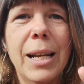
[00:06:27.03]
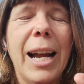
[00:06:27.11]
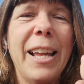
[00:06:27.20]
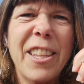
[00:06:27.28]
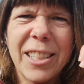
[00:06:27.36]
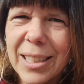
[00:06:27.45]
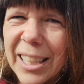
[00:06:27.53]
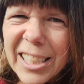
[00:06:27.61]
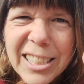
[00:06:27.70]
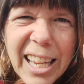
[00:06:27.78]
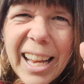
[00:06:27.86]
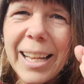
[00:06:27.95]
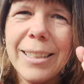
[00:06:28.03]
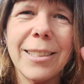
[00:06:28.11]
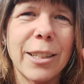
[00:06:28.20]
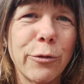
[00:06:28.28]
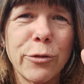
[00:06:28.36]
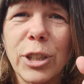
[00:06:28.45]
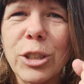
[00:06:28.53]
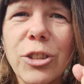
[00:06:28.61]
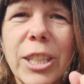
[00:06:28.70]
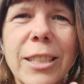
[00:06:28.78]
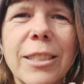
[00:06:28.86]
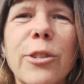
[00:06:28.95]
and thus getting tense and
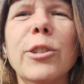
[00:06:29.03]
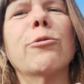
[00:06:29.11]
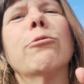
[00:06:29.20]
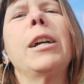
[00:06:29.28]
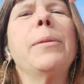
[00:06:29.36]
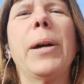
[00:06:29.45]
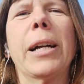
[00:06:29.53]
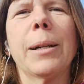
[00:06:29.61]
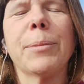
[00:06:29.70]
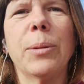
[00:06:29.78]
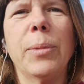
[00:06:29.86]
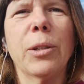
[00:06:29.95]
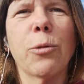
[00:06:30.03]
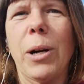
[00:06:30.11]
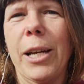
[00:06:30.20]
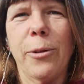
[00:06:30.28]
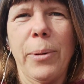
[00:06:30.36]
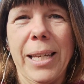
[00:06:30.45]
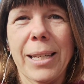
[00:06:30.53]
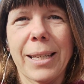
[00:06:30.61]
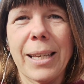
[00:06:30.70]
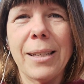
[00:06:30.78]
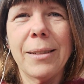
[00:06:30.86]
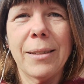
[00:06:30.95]
frustrated and going right back up to being wide awake again,